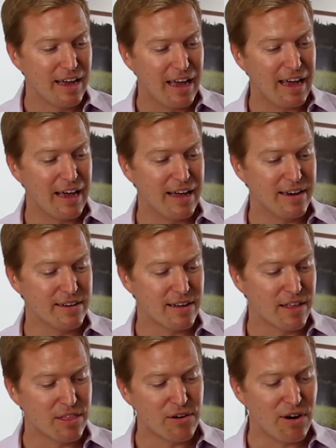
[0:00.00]
and
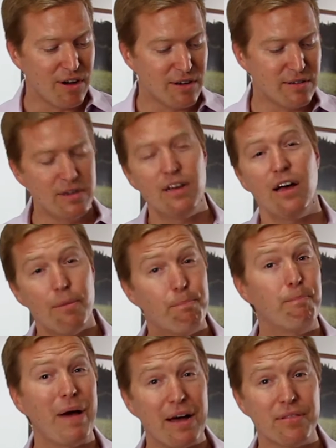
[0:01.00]
they're all
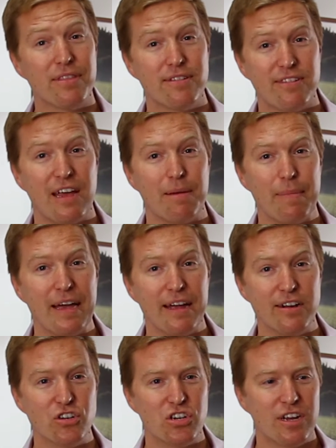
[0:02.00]
about the same
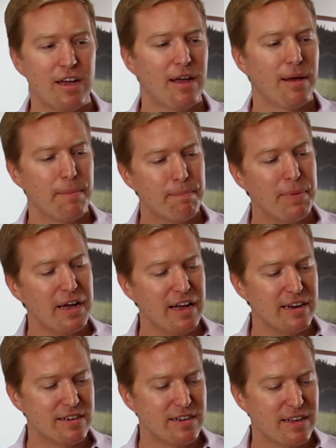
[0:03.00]
age,
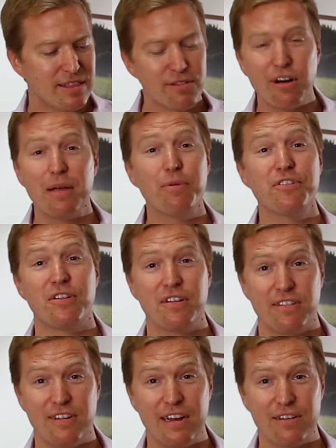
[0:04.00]
but the labels are
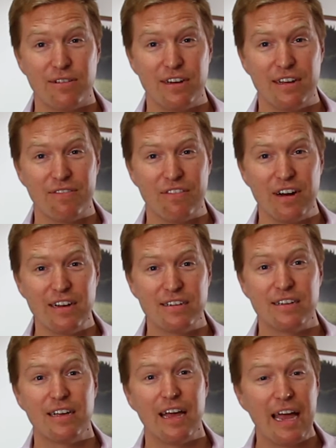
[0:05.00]
distinctly different.
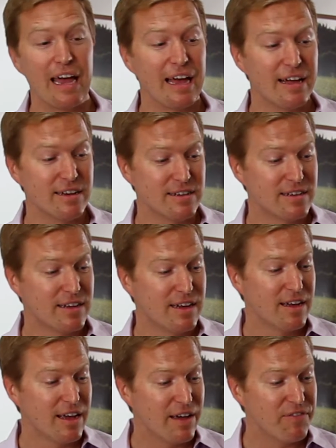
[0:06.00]
And
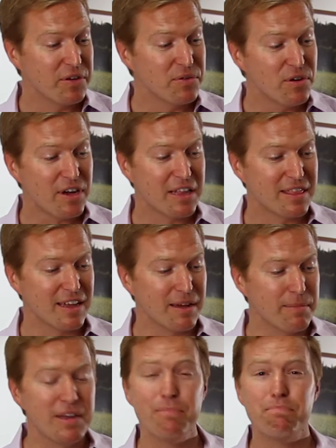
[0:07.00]
if you look at them,
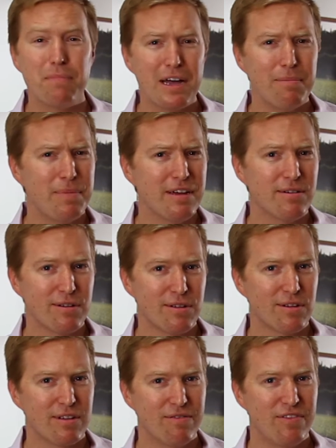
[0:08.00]
it might be a
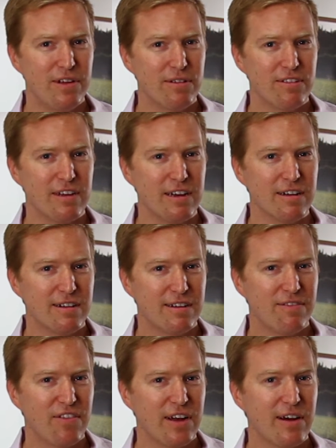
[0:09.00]
little confusing to
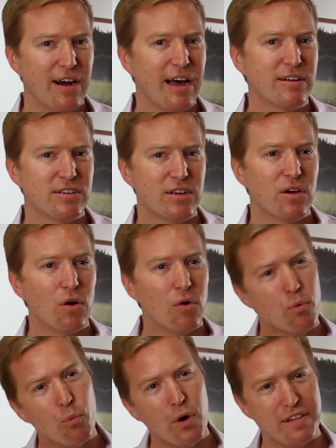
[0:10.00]
figure out
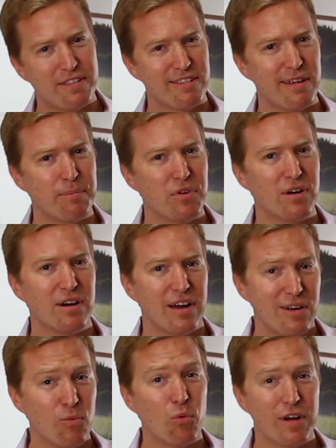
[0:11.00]
what's similar
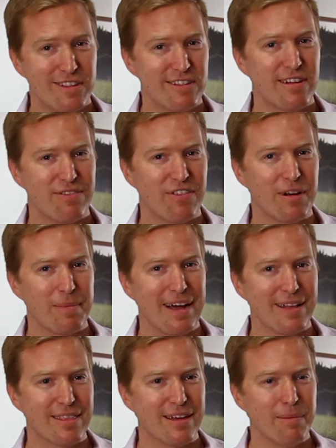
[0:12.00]
and what's different
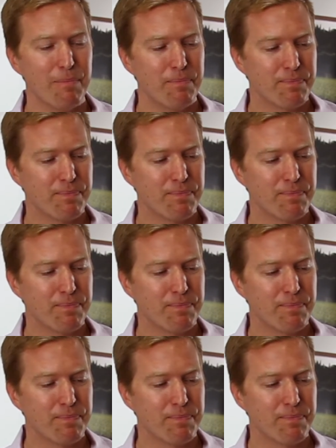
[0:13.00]
about them.